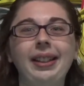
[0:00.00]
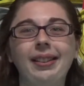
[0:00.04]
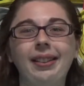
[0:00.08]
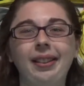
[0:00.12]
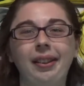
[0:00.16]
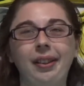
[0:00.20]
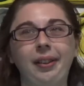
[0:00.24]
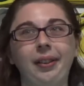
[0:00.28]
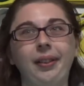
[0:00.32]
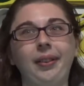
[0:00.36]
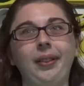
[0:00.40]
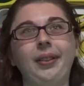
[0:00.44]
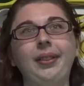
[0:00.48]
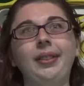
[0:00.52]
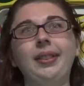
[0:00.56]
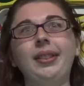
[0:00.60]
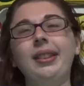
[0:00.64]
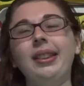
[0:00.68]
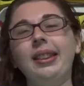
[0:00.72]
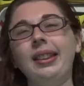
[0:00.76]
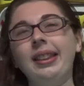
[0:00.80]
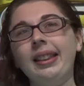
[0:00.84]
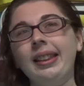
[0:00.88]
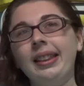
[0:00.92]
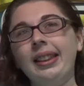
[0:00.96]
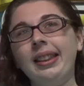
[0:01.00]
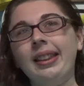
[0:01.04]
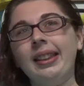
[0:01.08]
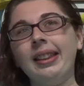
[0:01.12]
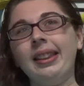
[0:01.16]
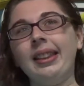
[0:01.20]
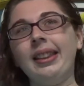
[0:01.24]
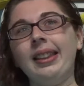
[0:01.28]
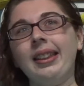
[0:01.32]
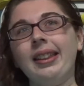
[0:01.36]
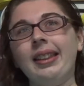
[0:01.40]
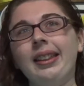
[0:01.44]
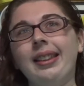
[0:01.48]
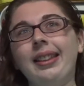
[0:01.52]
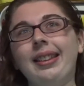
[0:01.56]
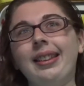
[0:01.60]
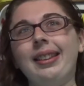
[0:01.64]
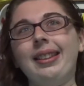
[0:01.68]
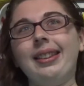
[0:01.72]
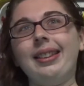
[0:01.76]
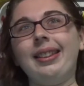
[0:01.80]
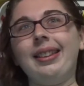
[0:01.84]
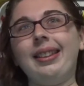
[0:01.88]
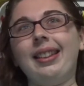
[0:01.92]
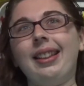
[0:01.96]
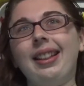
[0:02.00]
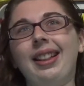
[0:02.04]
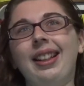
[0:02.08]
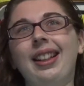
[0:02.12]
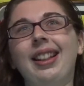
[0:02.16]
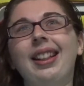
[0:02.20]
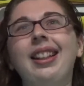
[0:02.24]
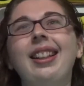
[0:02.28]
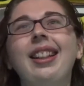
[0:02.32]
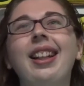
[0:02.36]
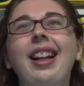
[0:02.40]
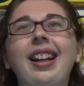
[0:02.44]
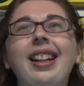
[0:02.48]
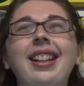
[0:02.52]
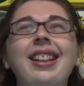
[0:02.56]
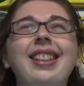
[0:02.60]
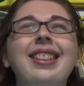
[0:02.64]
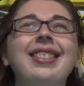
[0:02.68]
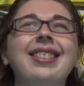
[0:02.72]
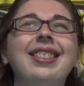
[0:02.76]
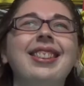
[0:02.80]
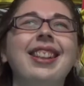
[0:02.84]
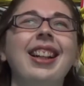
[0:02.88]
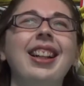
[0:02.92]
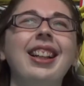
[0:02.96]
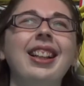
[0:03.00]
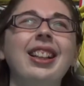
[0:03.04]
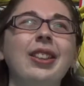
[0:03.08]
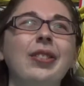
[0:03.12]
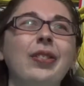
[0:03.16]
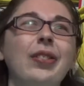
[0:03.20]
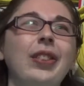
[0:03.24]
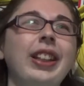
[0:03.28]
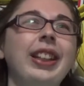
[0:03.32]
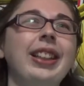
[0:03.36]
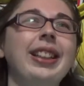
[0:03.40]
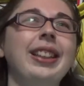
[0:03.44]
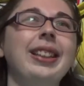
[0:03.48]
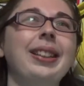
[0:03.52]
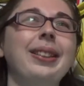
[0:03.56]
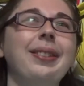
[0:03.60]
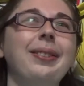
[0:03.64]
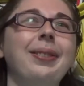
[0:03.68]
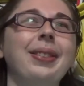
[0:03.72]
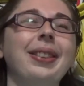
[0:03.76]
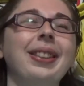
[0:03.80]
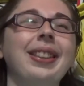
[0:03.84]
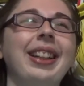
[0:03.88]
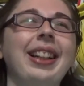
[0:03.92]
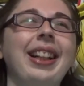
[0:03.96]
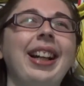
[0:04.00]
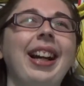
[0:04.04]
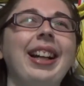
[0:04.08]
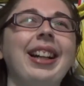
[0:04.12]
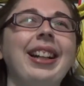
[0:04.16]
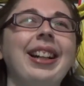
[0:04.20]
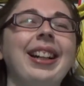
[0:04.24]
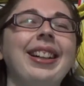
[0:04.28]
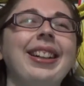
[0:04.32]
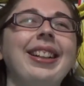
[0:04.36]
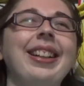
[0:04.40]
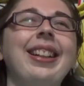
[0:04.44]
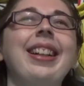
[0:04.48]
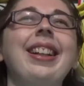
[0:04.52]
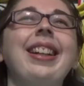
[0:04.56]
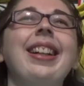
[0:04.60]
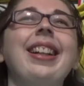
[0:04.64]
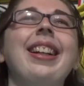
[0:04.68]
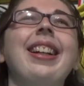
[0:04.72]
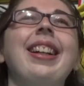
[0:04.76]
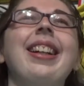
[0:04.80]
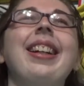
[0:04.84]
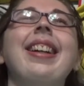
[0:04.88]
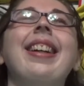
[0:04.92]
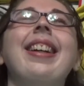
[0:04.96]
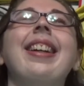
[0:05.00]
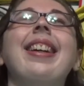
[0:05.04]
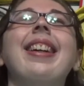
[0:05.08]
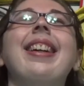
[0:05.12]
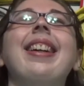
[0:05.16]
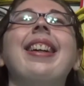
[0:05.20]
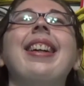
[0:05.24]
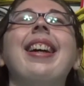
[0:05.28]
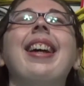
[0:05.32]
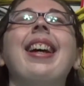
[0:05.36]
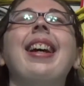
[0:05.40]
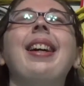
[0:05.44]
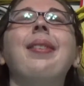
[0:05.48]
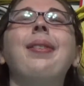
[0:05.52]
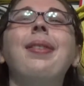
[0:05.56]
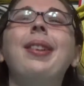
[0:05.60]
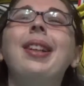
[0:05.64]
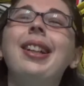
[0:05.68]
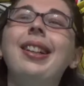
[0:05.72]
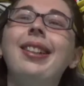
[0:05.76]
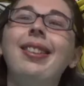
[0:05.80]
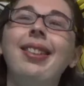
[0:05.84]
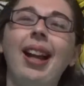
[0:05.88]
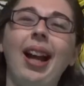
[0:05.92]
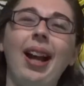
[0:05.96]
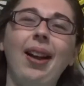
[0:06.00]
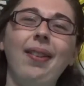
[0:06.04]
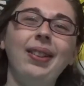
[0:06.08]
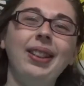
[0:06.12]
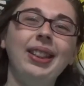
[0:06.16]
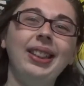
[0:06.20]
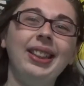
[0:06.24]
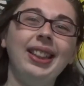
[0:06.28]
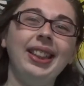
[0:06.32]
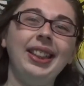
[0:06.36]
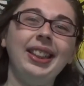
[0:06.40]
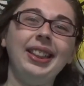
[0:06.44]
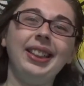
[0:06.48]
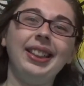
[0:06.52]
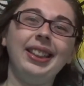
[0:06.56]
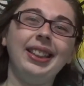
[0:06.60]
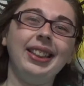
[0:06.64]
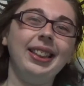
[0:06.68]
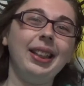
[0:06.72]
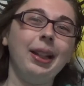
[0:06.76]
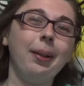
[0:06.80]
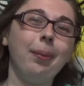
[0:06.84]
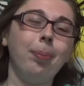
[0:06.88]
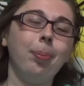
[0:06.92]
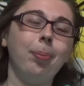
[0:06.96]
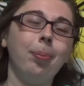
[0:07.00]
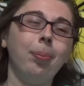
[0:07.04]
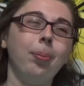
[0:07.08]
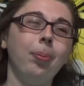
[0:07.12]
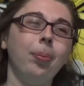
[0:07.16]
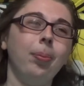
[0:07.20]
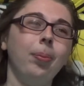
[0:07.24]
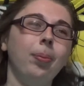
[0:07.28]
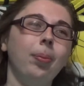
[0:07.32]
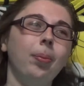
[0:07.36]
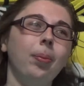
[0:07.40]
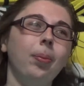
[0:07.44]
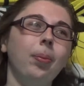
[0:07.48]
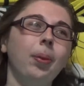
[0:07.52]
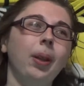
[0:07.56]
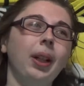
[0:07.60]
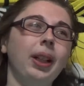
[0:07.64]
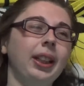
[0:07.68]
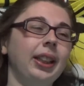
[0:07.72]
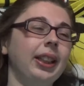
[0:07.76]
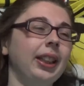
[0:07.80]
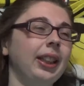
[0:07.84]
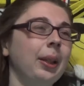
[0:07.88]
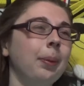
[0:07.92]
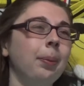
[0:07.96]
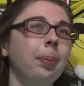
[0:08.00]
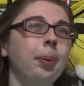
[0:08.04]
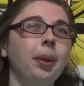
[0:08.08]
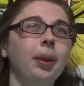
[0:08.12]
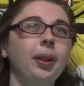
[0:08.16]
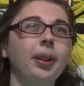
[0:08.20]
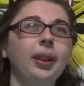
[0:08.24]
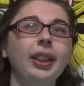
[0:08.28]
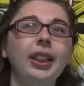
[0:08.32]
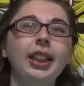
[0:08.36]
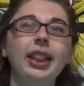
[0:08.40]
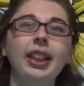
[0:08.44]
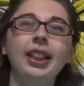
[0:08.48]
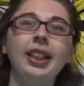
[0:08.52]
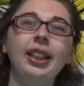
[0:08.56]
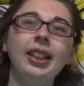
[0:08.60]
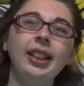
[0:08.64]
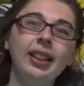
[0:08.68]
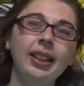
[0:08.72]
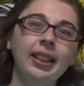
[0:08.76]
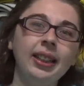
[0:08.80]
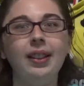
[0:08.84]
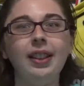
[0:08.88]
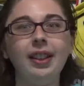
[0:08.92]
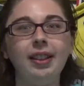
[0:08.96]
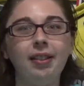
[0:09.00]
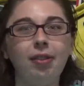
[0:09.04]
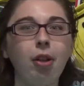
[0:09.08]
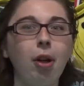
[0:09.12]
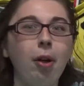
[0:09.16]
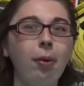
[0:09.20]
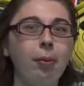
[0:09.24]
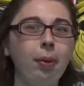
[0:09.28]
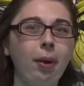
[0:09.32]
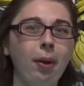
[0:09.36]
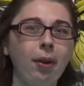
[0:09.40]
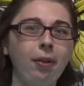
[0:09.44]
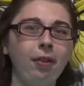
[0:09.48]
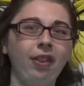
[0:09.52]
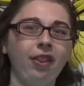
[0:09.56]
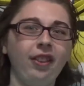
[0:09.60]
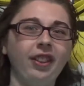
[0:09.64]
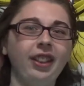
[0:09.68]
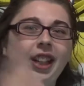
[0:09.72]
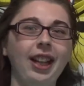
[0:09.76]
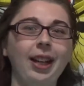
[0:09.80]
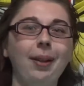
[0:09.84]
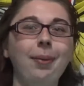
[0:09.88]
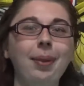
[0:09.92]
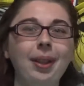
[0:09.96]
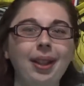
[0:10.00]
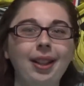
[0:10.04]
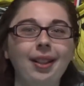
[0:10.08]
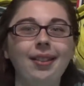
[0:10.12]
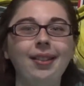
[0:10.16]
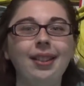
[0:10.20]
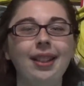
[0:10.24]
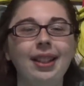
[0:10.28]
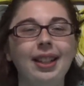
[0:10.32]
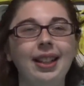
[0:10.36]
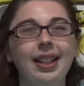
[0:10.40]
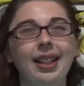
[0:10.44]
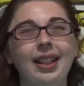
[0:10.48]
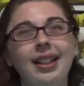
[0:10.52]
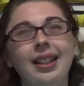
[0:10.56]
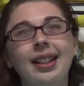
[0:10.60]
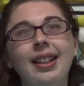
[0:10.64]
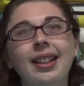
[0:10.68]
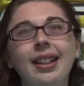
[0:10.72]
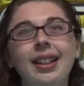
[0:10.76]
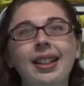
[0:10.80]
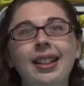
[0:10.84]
So, that is kind of convenient, but, like, I miss having to, get up early, get dropped off on campus, and then